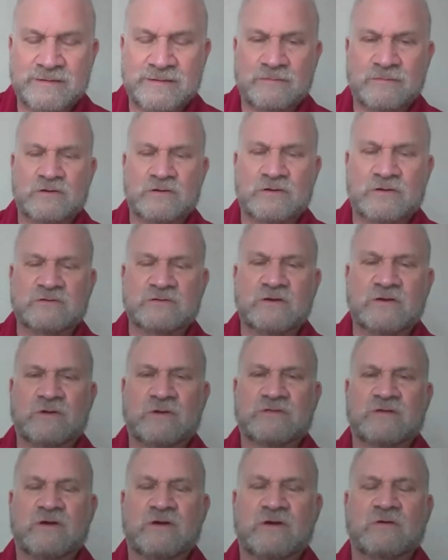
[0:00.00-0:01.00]
We all know
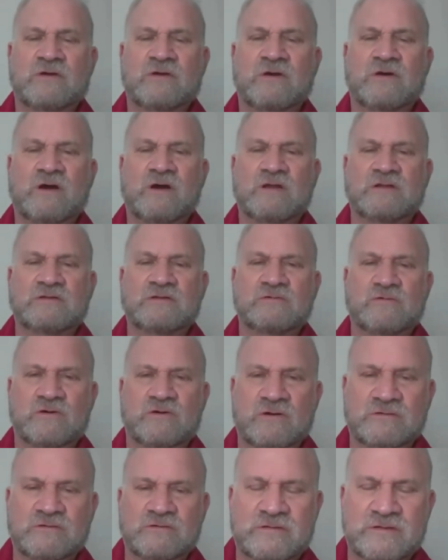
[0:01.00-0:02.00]
what's going on in the
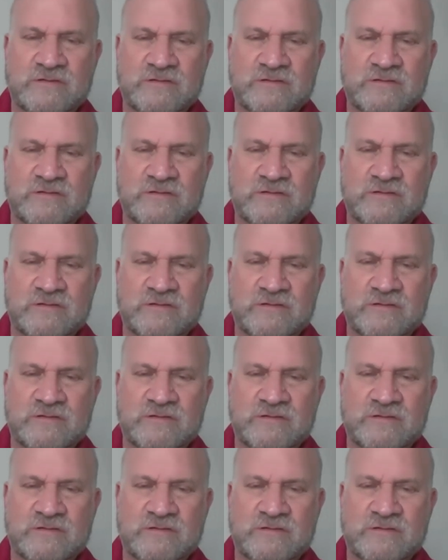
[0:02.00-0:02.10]
world to